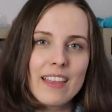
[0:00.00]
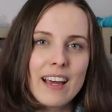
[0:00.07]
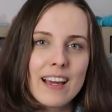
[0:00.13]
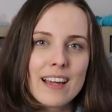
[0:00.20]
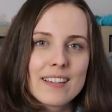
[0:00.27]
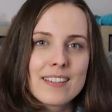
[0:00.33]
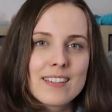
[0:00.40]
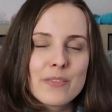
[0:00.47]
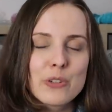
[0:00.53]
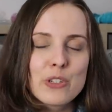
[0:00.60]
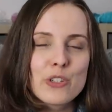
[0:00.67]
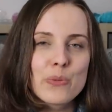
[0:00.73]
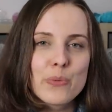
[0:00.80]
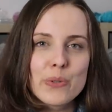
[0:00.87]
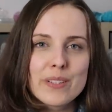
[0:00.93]
that,
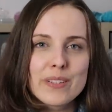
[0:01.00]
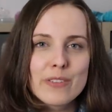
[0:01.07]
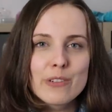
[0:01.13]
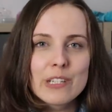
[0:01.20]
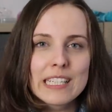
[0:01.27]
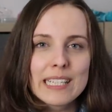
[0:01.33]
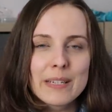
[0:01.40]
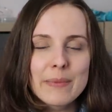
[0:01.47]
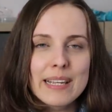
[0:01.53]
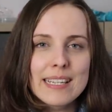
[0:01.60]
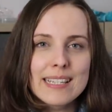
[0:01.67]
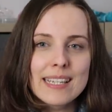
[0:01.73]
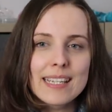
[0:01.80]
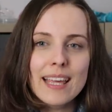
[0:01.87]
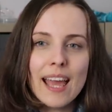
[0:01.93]
which was really
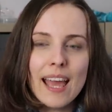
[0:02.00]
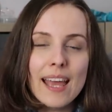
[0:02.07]
amazing.